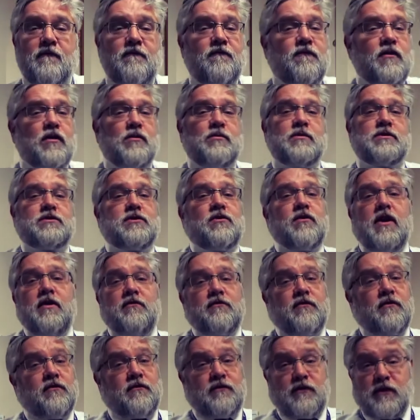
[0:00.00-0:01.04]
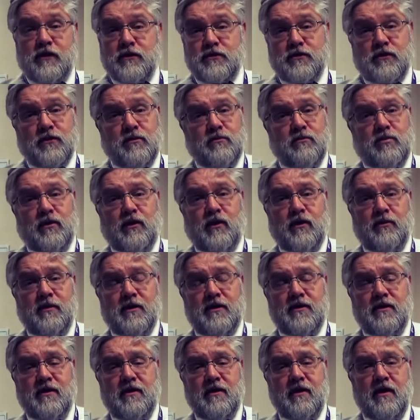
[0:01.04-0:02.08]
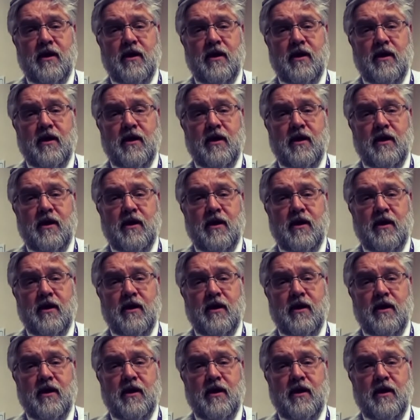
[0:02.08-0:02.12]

Film is great for future employment,